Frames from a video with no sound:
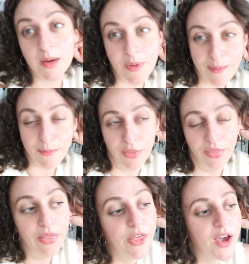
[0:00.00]
about a
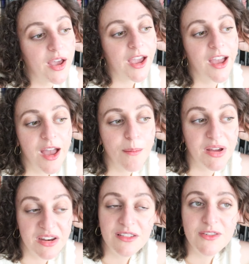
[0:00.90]
month, and by
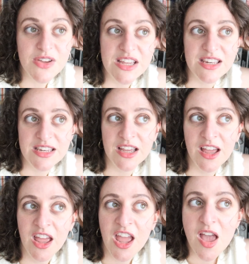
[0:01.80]
the end of it,
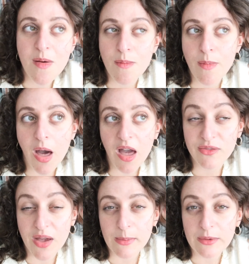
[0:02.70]
my
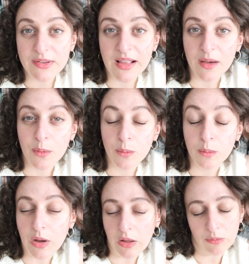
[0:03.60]
family was like,
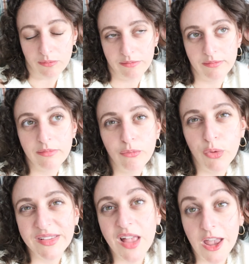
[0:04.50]
well,
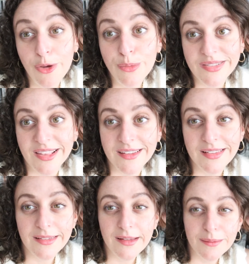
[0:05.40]
wasn't that
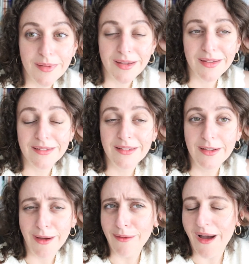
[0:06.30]
useless? I'm like,
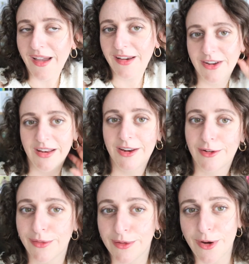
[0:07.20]
no, I actually
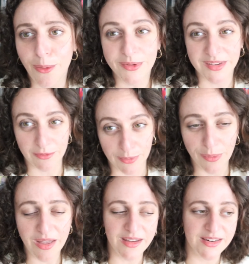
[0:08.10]
understood almost every
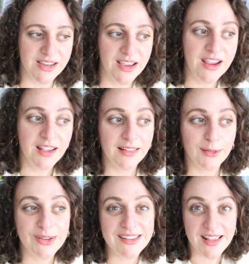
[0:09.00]
word.
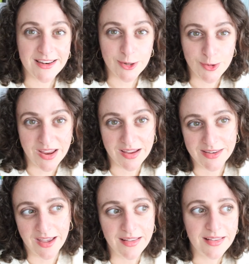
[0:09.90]
So I decided to take a
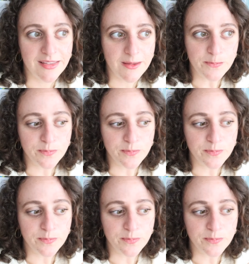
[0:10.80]
test,